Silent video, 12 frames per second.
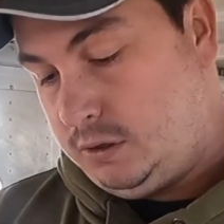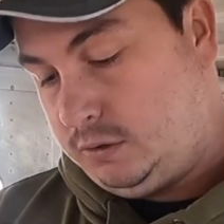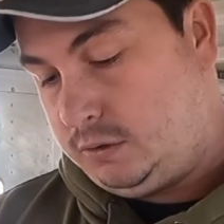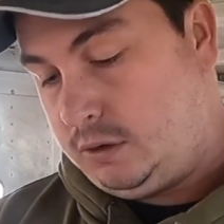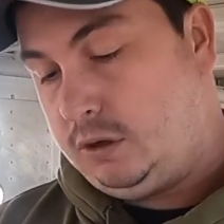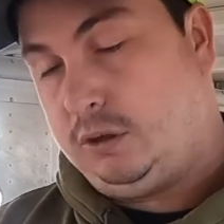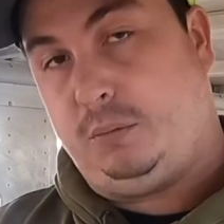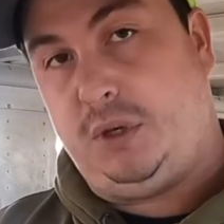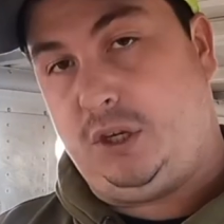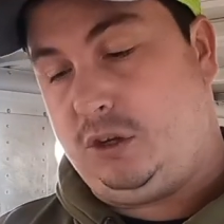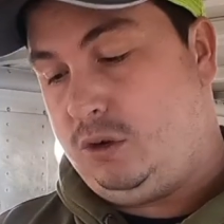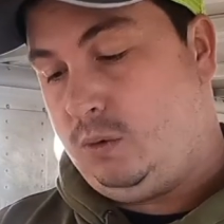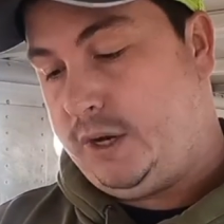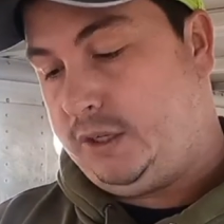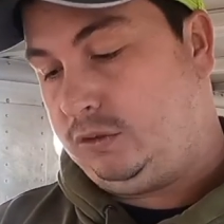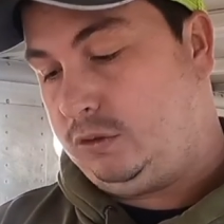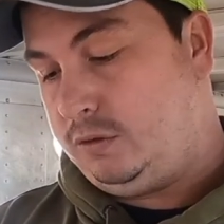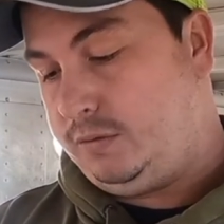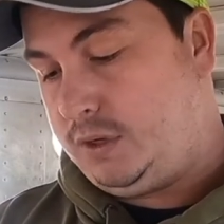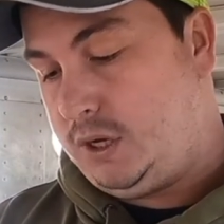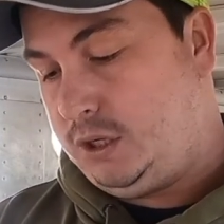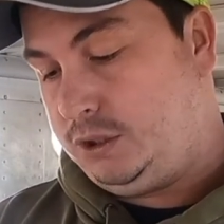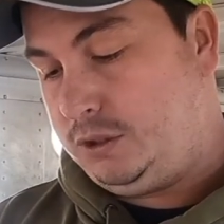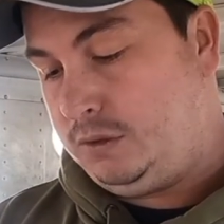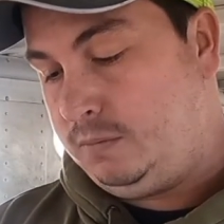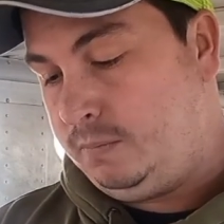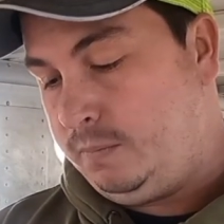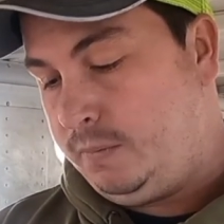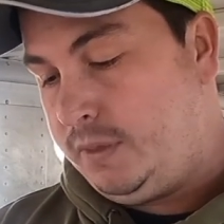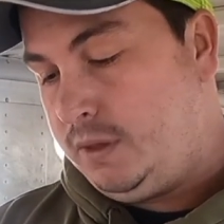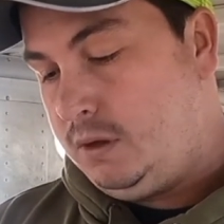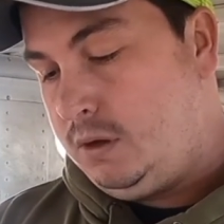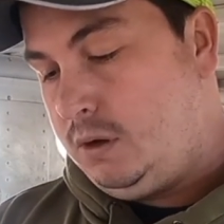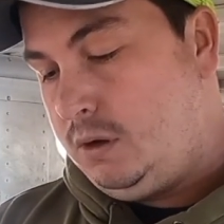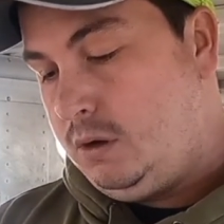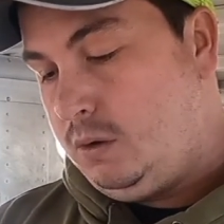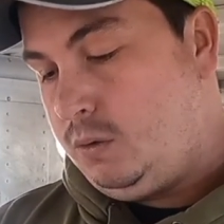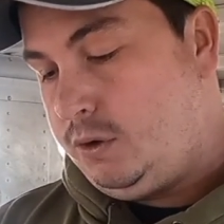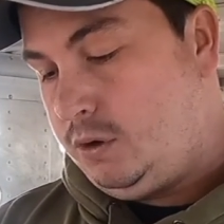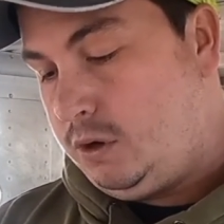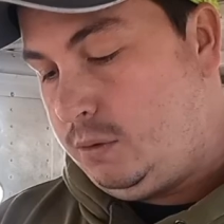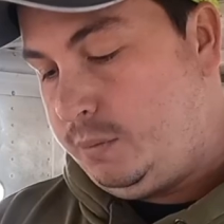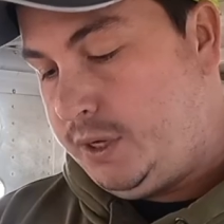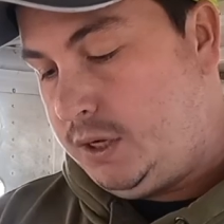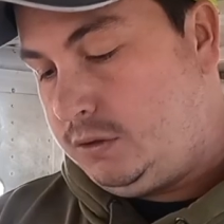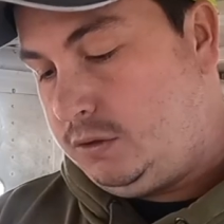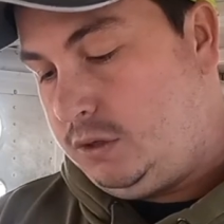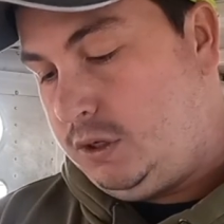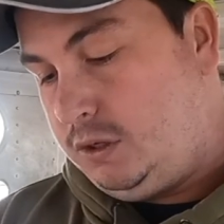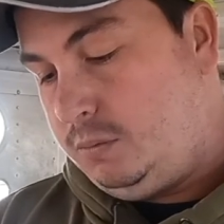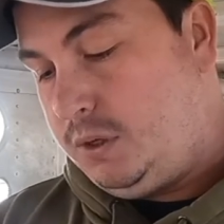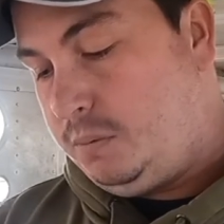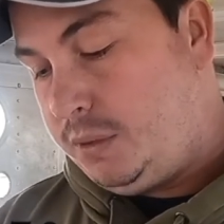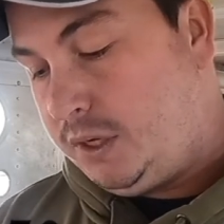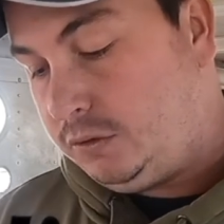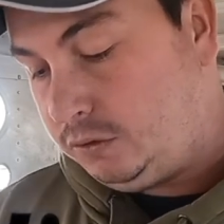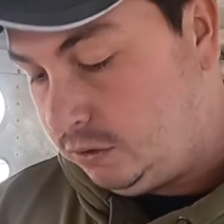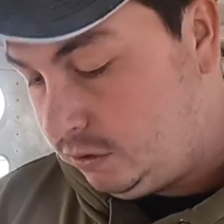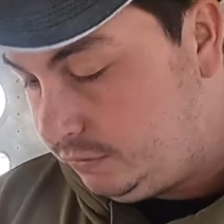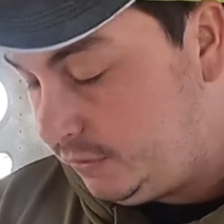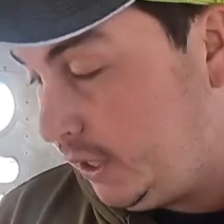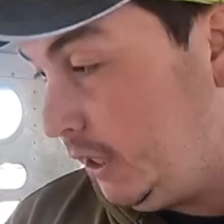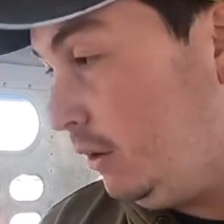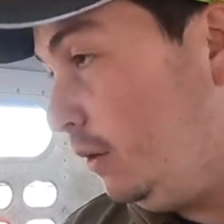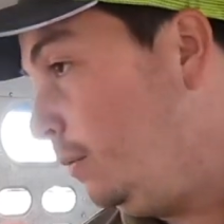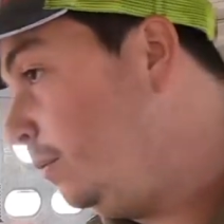It's called a BQA certification. When you haul pigs, you need to be pig certified.